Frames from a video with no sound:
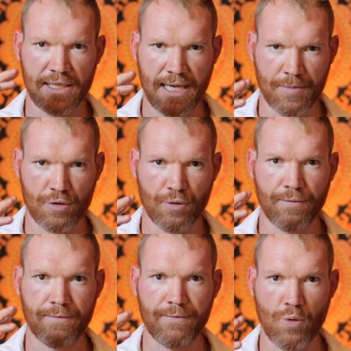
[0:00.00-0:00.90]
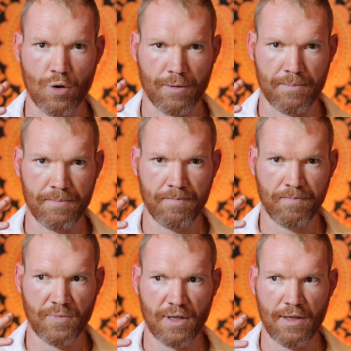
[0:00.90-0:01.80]
chemical form
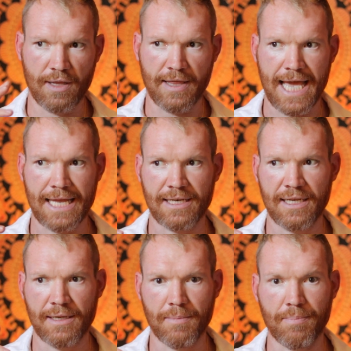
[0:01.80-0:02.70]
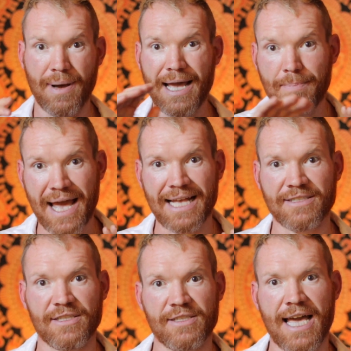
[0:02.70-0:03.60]
that
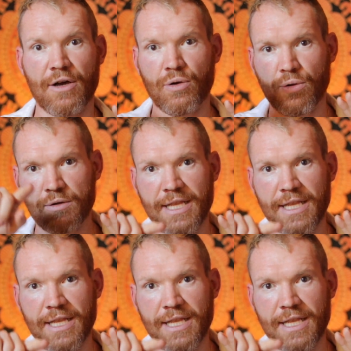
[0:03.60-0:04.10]
bypasses that whole